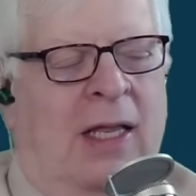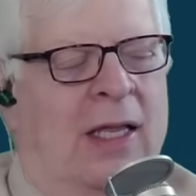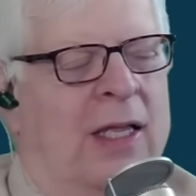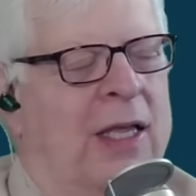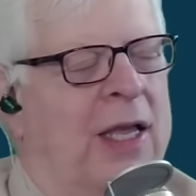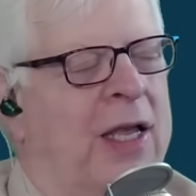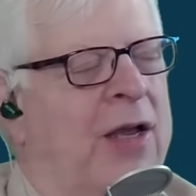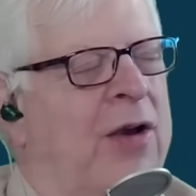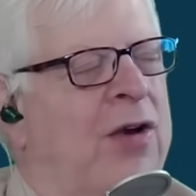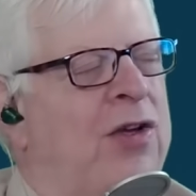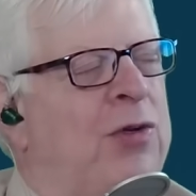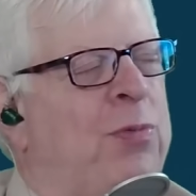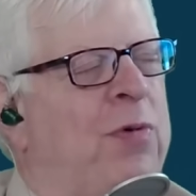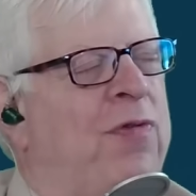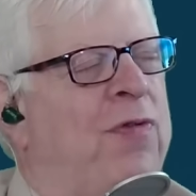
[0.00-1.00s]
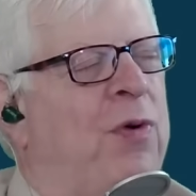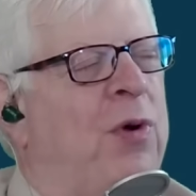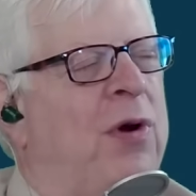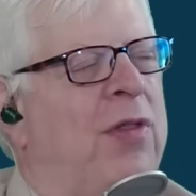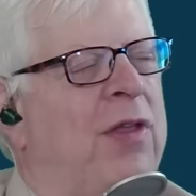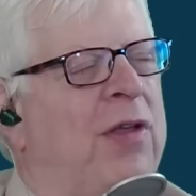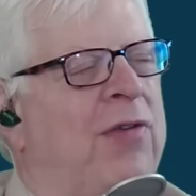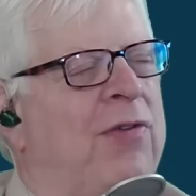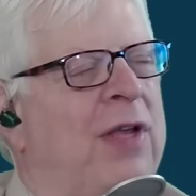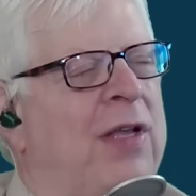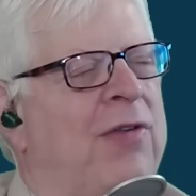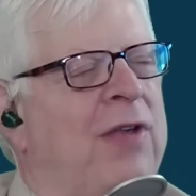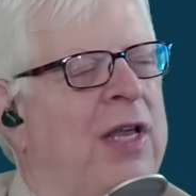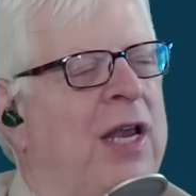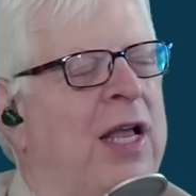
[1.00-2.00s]
Years before this, I
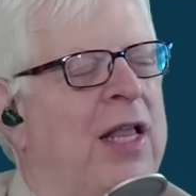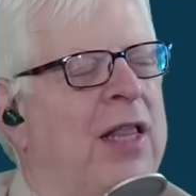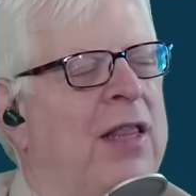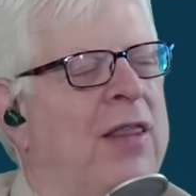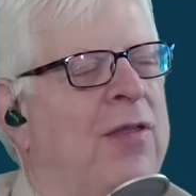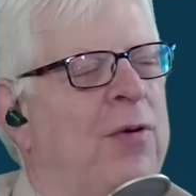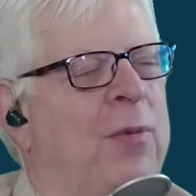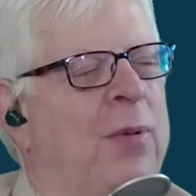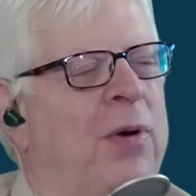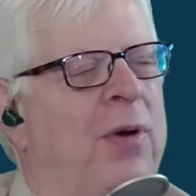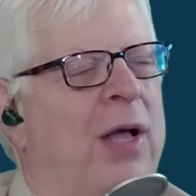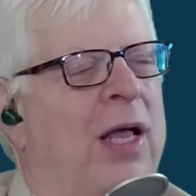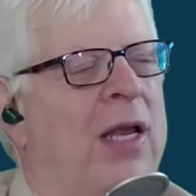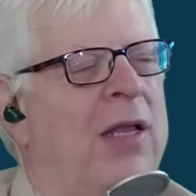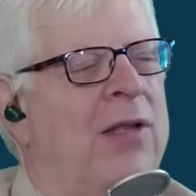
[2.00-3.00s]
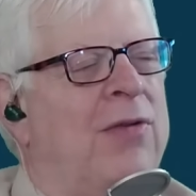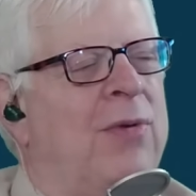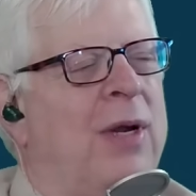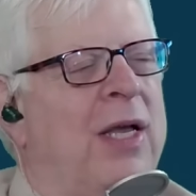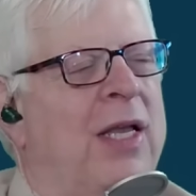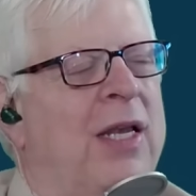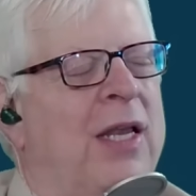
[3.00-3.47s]
said health uber alles, right?